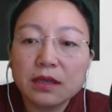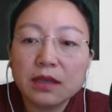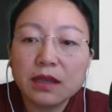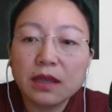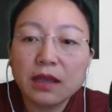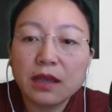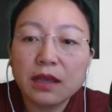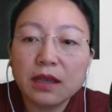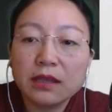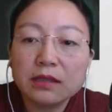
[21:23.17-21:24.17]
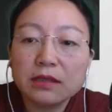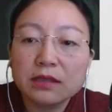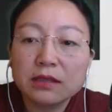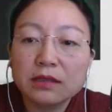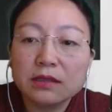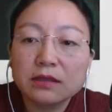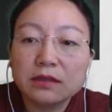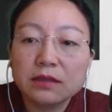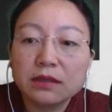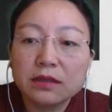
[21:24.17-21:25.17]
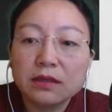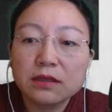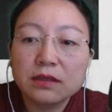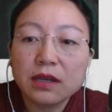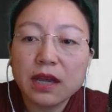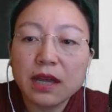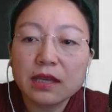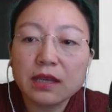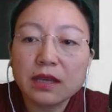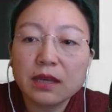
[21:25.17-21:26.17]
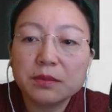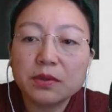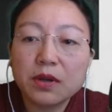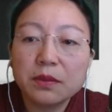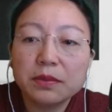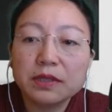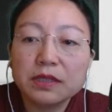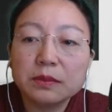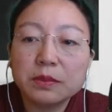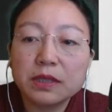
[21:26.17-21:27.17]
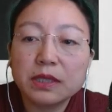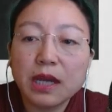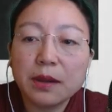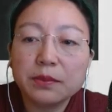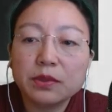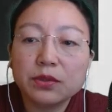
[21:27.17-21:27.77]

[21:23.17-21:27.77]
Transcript: And I can probably speed up